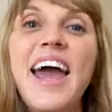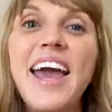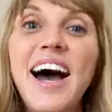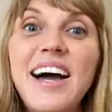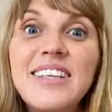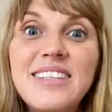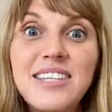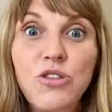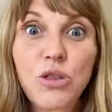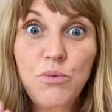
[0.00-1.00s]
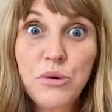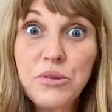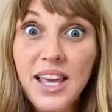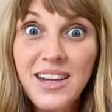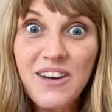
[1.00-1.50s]
And
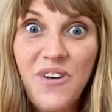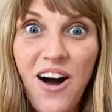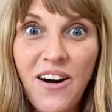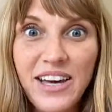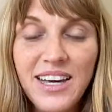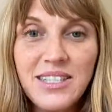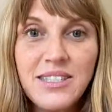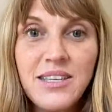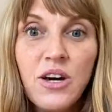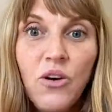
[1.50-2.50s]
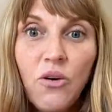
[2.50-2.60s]
through the end of August,